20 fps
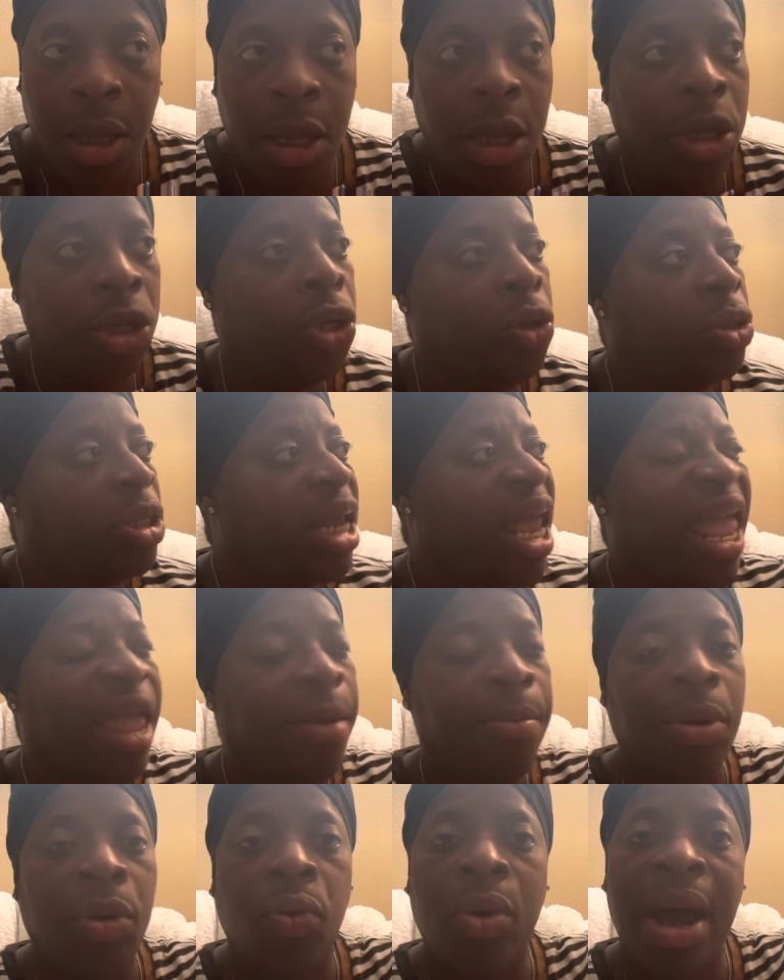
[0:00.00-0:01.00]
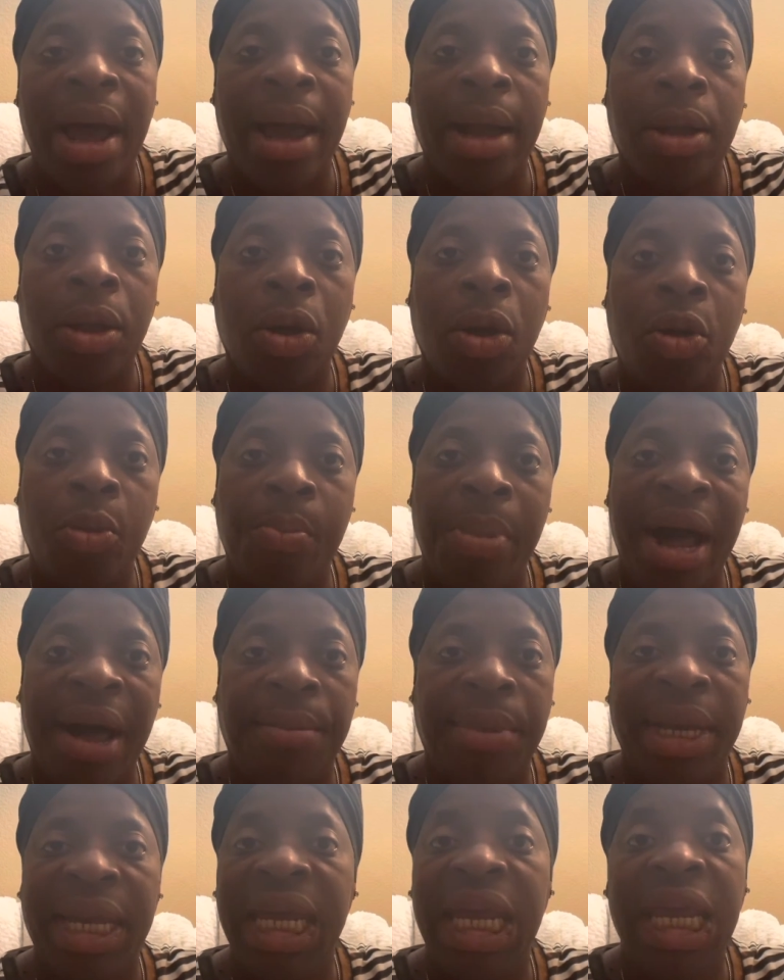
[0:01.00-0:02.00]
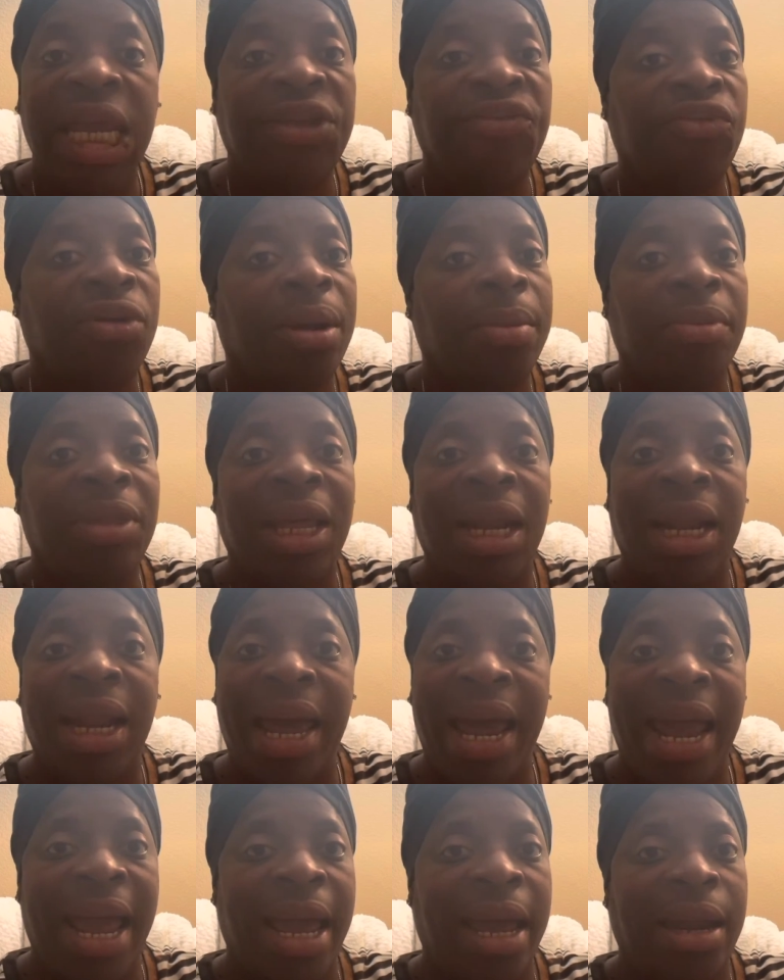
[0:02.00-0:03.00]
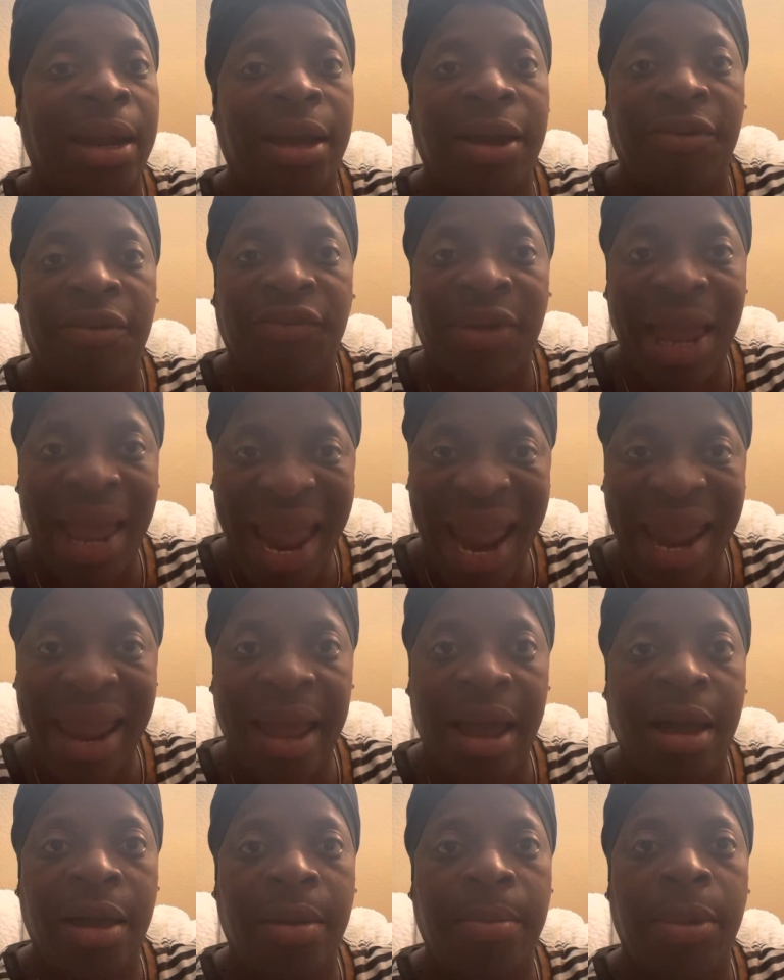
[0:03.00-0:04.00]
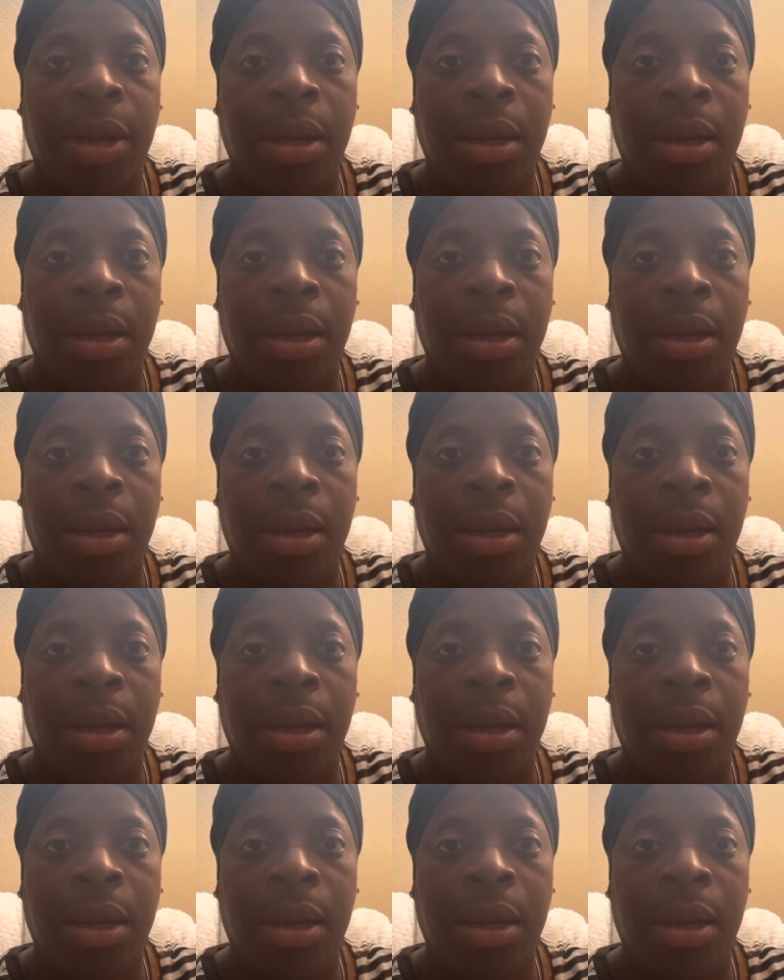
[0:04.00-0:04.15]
You take Barack Obama, he's from the line of Ham.